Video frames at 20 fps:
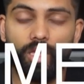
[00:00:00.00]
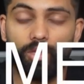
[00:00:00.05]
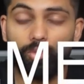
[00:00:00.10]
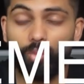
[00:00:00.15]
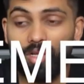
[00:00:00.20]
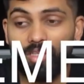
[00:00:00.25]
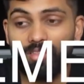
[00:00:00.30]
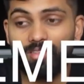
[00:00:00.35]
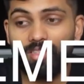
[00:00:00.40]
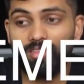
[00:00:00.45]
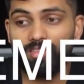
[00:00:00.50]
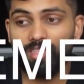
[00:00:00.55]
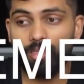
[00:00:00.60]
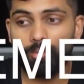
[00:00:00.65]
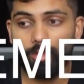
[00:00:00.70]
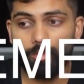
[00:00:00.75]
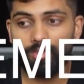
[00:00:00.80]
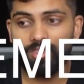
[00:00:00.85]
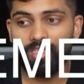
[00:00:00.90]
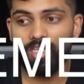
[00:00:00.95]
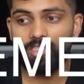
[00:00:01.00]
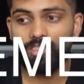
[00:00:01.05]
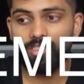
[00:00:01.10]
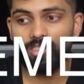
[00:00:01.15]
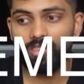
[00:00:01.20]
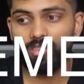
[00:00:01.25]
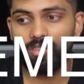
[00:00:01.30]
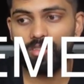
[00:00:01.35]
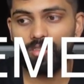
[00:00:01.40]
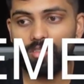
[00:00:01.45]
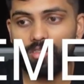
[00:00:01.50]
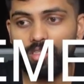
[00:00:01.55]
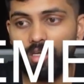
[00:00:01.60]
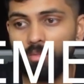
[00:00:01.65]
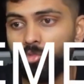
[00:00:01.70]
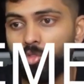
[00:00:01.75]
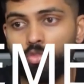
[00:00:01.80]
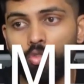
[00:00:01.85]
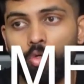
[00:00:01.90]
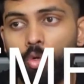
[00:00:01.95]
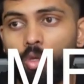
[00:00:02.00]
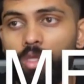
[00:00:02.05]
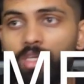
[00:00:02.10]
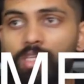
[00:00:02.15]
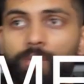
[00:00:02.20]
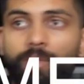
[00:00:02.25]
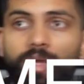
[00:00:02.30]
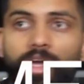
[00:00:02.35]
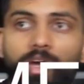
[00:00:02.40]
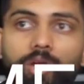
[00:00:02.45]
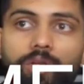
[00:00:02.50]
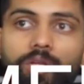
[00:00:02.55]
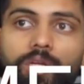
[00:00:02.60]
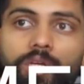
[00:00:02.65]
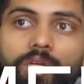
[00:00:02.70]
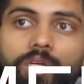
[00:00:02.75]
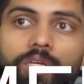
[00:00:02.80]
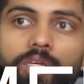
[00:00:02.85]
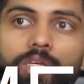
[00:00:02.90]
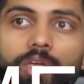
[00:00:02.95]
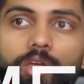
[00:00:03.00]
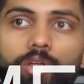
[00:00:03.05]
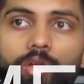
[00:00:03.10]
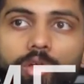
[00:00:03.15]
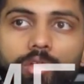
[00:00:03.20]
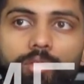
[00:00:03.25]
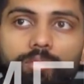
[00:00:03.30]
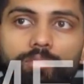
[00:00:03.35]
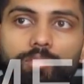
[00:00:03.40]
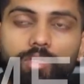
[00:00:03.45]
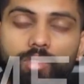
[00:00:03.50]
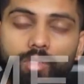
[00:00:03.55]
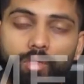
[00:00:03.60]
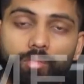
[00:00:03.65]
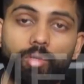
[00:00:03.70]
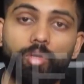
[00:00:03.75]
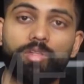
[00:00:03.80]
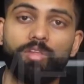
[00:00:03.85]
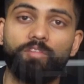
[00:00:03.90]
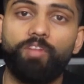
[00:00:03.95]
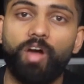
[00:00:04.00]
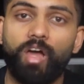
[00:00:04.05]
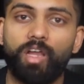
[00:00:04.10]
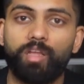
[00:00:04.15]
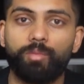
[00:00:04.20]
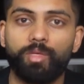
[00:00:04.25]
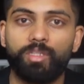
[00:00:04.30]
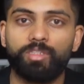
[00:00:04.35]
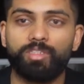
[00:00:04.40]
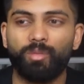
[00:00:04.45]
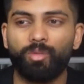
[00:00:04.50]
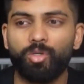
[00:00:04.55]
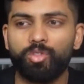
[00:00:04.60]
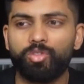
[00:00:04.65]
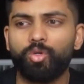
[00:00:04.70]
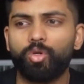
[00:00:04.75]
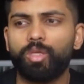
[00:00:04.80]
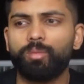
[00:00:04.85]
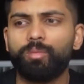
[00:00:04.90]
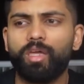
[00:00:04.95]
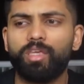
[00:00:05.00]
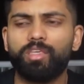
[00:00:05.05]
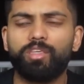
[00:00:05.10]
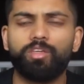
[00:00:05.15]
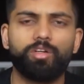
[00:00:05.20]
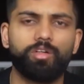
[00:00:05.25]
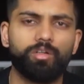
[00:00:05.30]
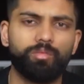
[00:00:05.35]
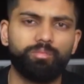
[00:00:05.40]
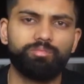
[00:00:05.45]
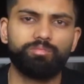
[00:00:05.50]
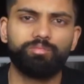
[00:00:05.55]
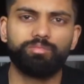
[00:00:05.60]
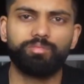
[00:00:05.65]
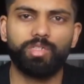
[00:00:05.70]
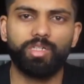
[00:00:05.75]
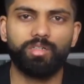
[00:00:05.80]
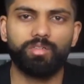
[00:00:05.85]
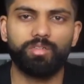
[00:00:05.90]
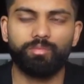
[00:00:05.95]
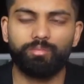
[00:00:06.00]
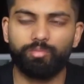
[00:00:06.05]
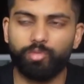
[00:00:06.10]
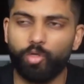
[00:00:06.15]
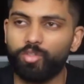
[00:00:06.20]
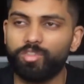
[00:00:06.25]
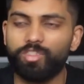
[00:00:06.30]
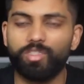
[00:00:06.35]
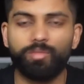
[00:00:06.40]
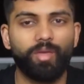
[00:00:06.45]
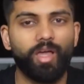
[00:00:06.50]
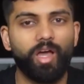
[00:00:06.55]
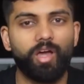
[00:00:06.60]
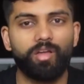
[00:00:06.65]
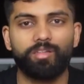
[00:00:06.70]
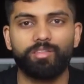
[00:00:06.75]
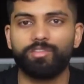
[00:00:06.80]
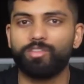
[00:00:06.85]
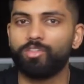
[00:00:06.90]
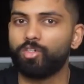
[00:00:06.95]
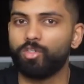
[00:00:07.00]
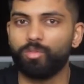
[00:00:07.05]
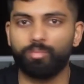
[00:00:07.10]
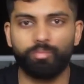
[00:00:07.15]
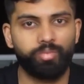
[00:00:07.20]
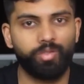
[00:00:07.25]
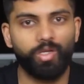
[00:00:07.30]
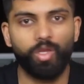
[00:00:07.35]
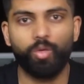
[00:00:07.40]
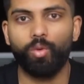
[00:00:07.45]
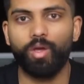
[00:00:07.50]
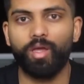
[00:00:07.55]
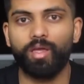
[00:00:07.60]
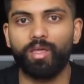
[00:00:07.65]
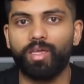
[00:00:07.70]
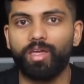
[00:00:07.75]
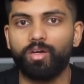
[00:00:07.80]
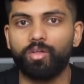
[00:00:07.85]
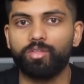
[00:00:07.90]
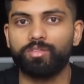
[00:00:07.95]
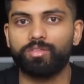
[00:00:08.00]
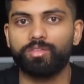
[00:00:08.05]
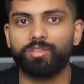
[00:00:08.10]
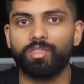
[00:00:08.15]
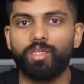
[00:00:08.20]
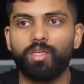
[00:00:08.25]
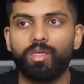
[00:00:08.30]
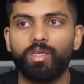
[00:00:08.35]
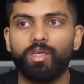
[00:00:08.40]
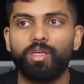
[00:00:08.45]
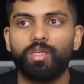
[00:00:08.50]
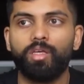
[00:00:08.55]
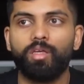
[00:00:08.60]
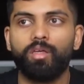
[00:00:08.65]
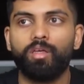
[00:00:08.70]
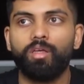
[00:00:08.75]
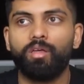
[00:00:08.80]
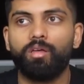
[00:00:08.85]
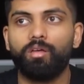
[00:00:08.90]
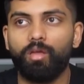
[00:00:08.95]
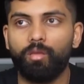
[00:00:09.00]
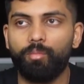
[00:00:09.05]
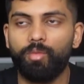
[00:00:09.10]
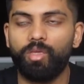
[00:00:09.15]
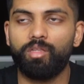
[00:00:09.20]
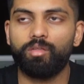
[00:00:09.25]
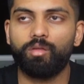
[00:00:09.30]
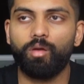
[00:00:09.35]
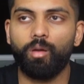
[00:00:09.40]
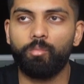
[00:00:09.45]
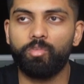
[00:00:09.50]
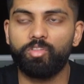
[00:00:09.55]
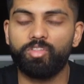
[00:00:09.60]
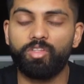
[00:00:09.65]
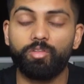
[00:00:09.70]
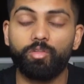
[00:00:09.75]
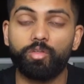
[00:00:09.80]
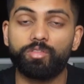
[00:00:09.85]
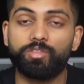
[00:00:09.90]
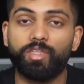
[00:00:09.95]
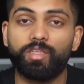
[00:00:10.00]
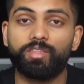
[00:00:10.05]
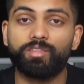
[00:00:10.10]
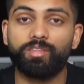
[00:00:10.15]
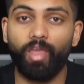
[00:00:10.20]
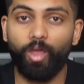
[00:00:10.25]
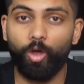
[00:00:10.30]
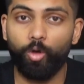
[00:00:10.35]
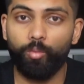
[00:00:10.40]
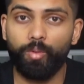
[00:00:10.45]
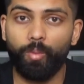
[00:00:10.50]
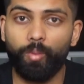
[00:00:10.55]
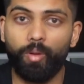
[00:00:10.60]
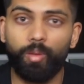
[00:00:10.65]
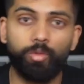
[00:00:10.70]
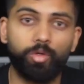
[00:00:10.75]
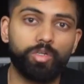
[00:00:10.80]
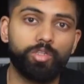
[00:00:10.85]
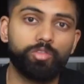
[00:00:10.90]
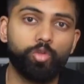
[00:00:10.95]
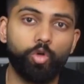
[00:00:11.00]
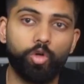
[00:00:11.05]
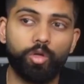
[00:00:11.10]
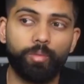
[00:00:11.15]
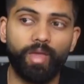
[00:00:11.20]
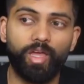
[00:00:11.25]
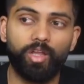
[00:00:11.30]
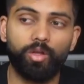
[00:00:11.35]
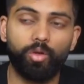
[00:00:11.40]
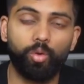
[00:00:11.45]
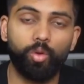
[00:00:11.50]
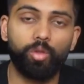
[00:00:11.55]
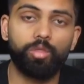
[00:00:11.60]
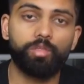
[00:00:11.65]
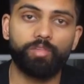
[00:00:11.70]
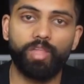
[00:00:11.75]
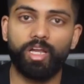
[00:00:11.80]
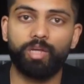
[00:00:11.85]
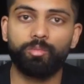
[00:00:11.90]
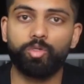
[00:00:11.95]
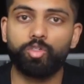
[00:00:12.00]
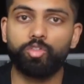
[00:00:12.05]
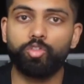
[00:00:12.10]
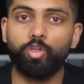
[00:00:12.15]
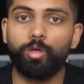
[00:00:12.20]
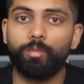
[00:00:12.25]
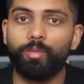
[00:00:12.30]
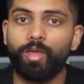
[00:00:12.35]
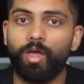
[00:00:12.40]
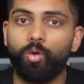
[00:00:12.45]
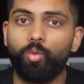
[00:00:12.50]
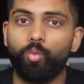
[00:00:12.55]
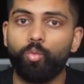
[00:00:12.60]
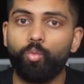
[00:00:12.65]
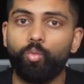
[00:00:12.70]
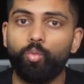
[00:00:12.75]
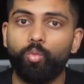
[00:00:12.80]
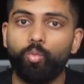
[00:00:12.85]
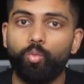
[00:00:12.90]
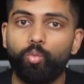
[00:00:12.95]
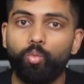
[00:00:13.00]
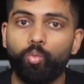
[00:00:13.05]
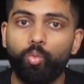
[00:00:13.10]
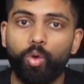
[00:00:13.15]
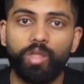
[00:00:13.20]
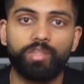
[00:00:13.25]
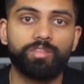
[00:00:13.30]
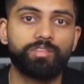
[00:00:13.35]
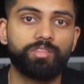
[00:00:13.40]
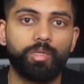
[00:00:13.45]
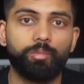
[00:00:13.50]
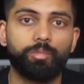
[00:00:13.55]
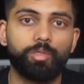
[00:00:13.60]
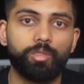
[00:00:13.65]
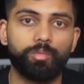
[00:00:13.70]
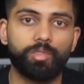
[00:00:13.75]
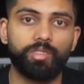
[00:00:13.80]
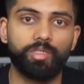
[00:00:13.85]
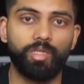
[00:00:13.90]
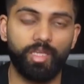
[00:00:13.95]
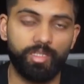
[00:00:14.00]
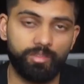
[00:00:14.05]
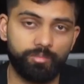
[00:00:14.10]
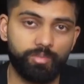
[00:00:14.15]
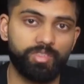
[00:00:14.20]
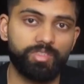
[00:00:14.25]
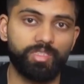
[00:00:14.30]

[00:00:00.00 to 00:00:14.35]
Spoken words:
And when I say supplementation, I'm not talking about, your multivitamins. I'm not talking about your protein powders, your pre-workouts. I mean, obviously those things help, but I'm not going to talk about all of that. I'm going to talk about one supplement in